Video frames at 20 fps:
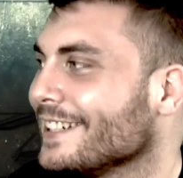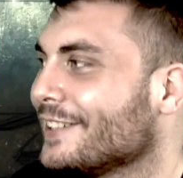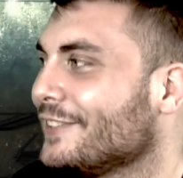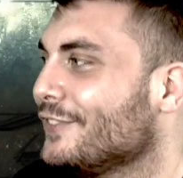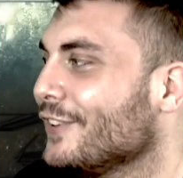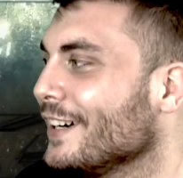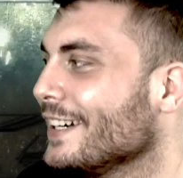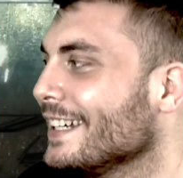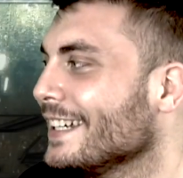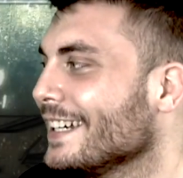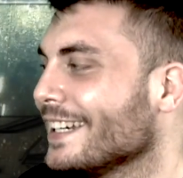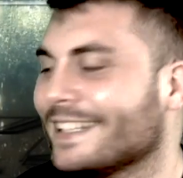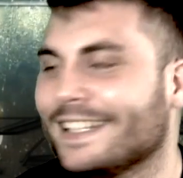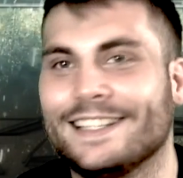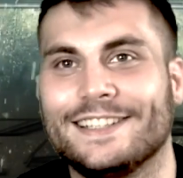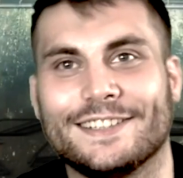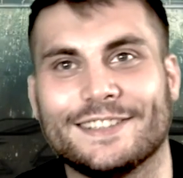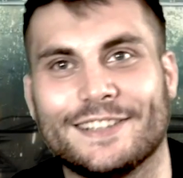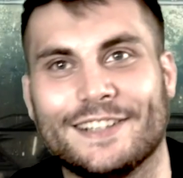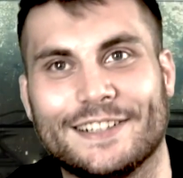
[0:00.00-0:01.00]
like fighting a
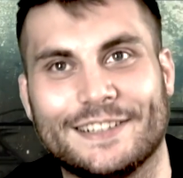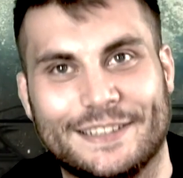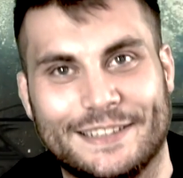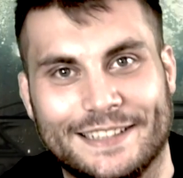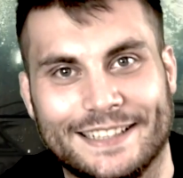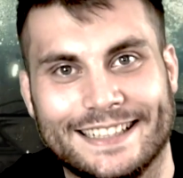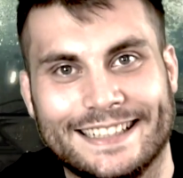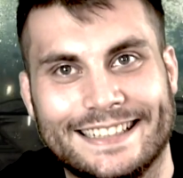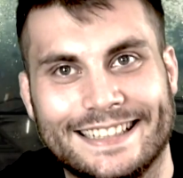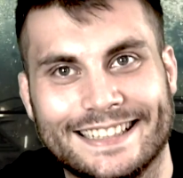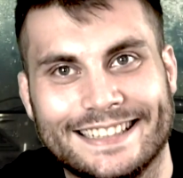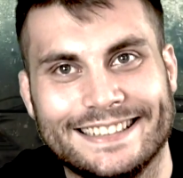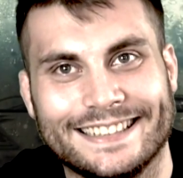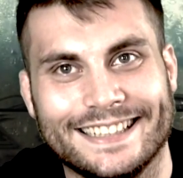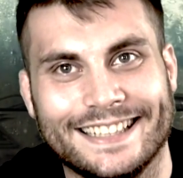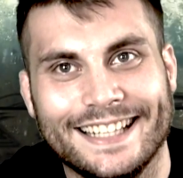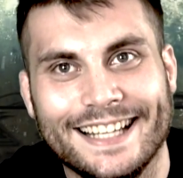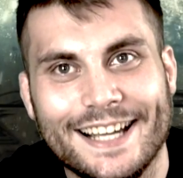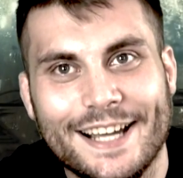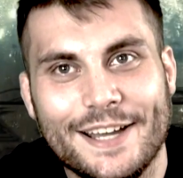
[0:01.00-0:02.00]
kindergartner. There's
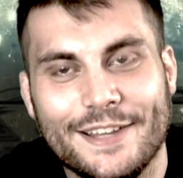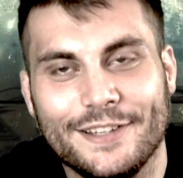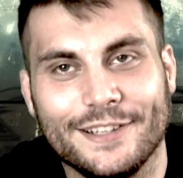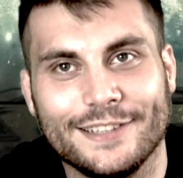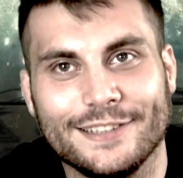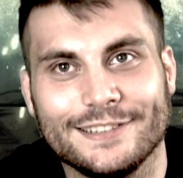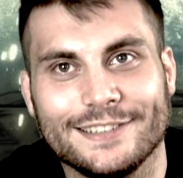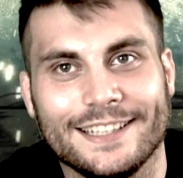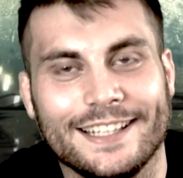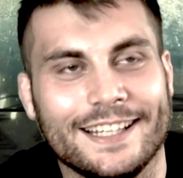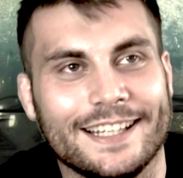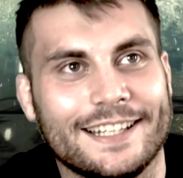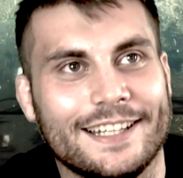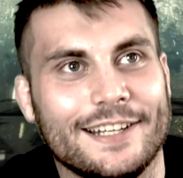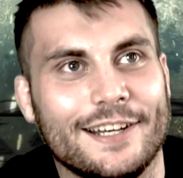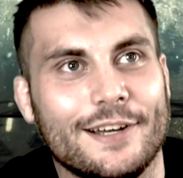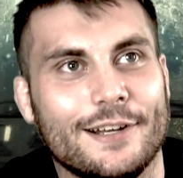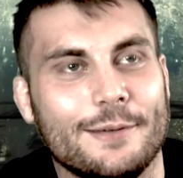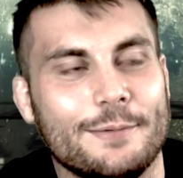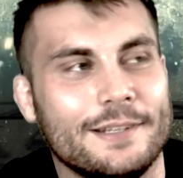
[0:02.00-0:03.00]
there's like
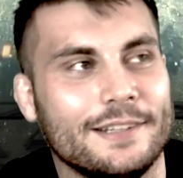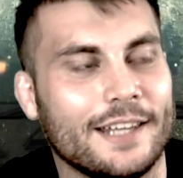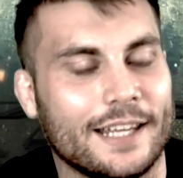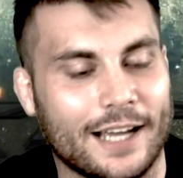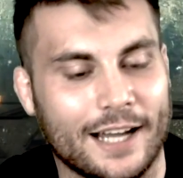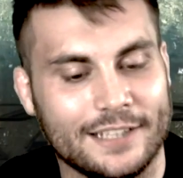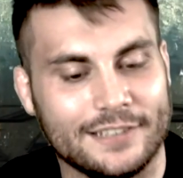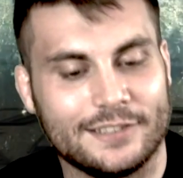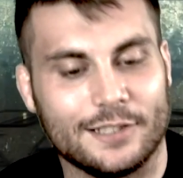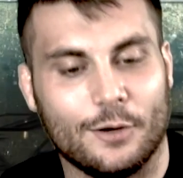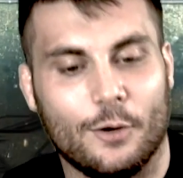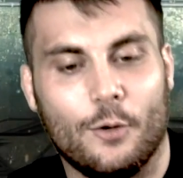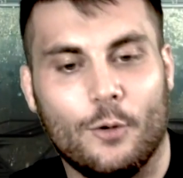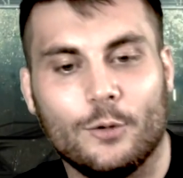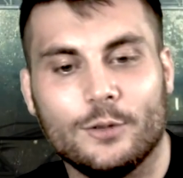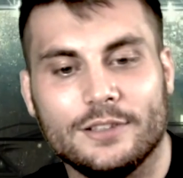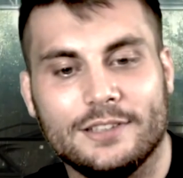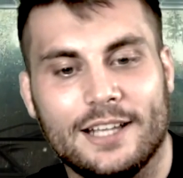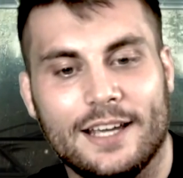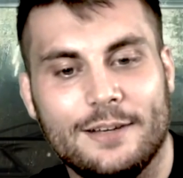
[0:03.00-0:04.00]
you know what I mean. Like I just gotta
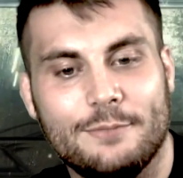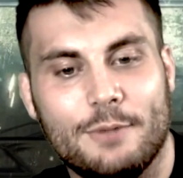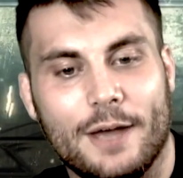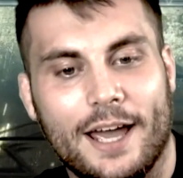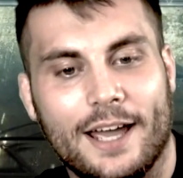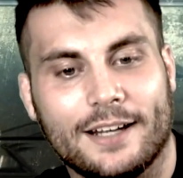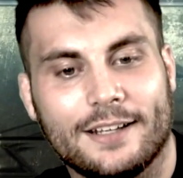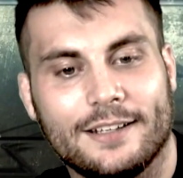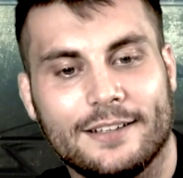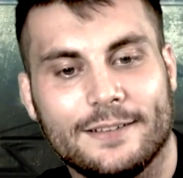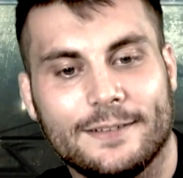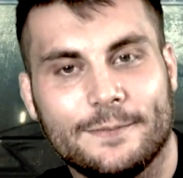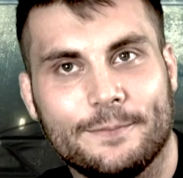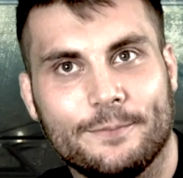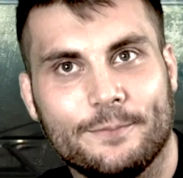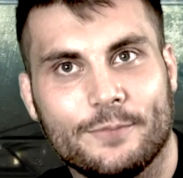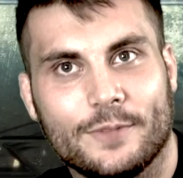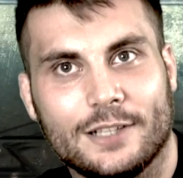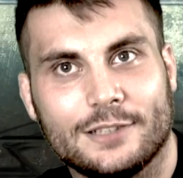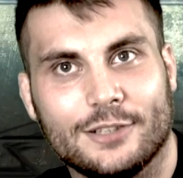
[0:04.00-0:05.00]
hold his head back.
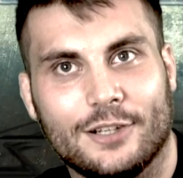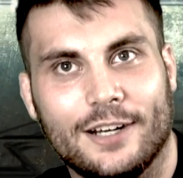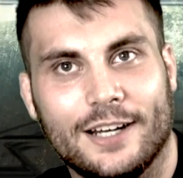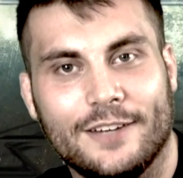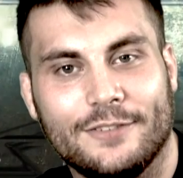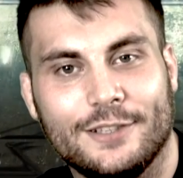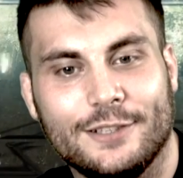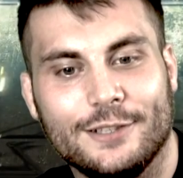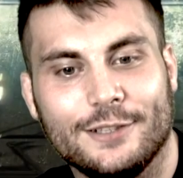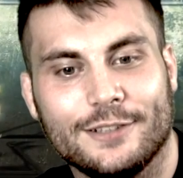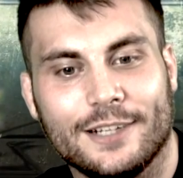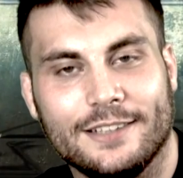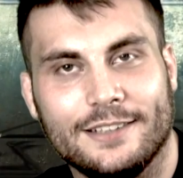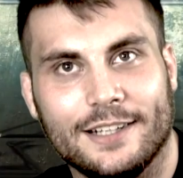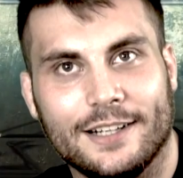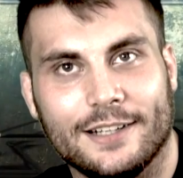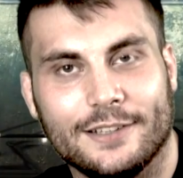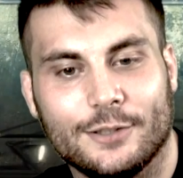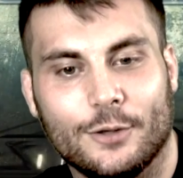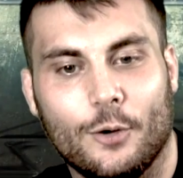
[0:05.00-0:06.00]
That's all I have to do right
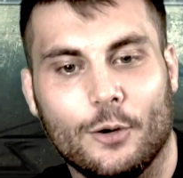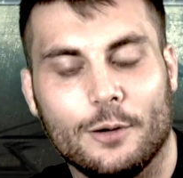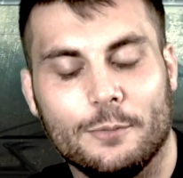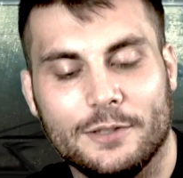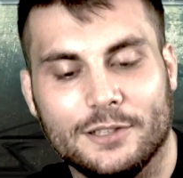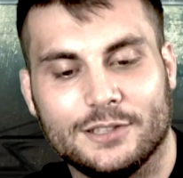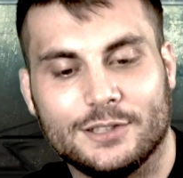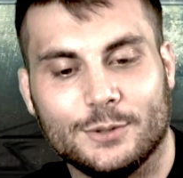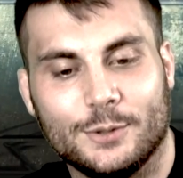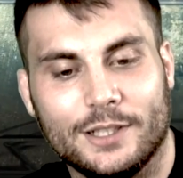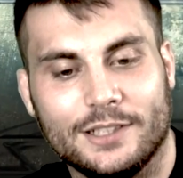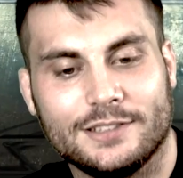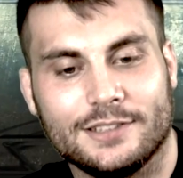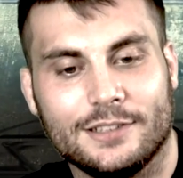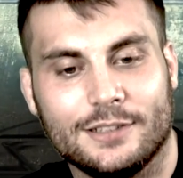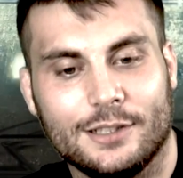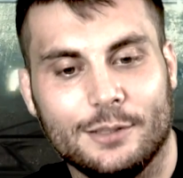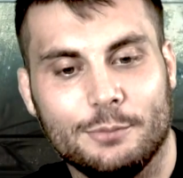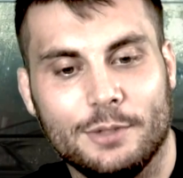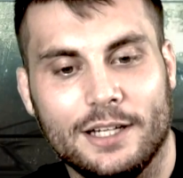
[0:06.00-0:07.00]
there. Hold on He swings a
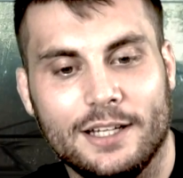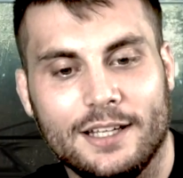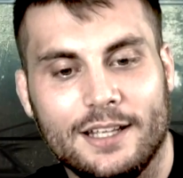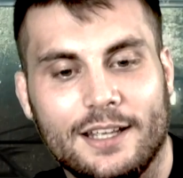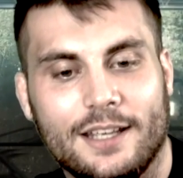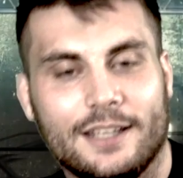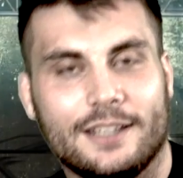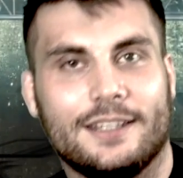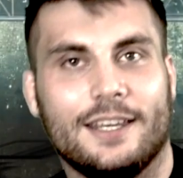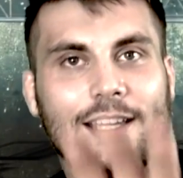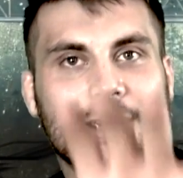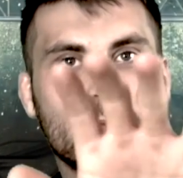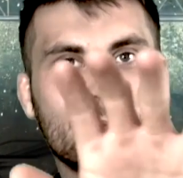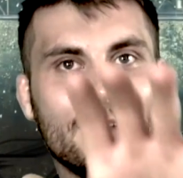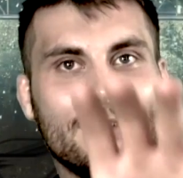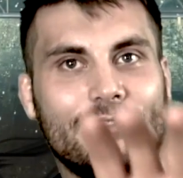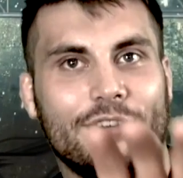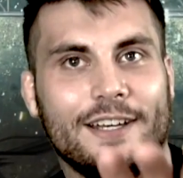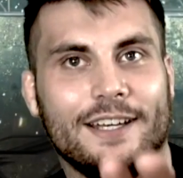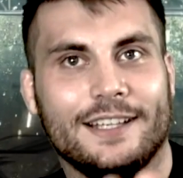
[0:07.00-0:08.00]
little bit, kick him in
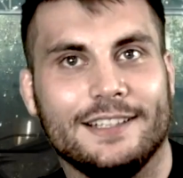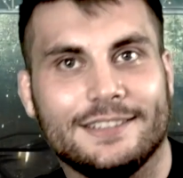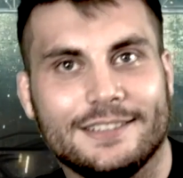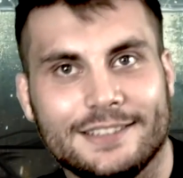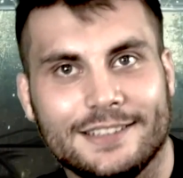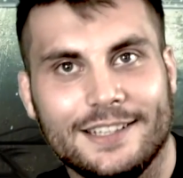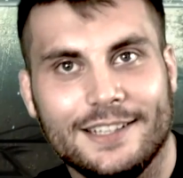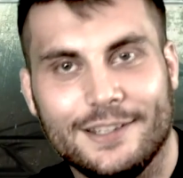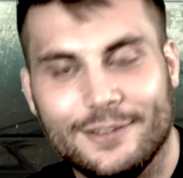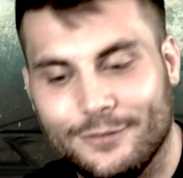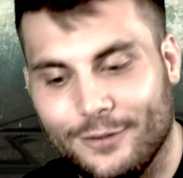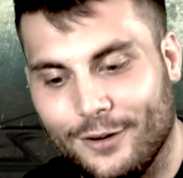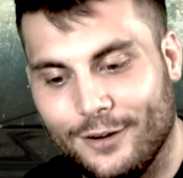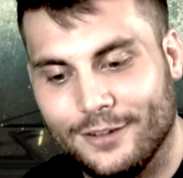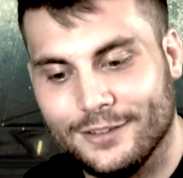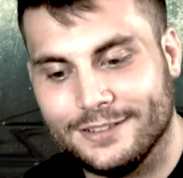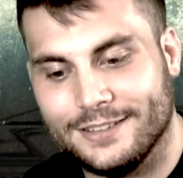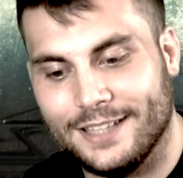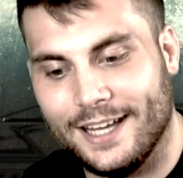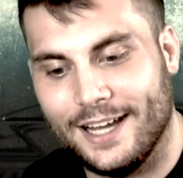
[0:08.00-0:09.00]
the face,
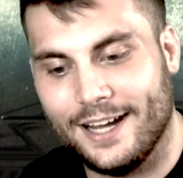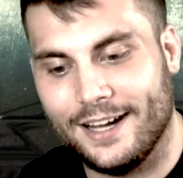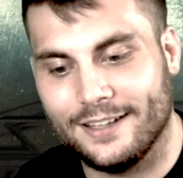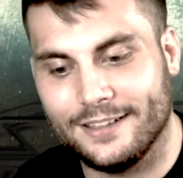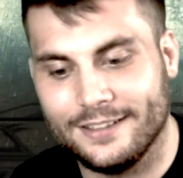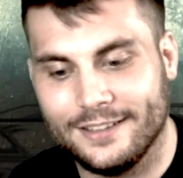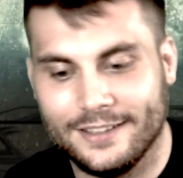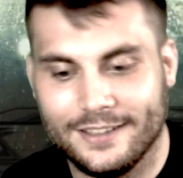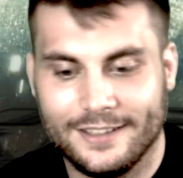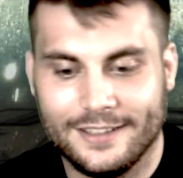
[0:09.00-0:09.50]
falls down,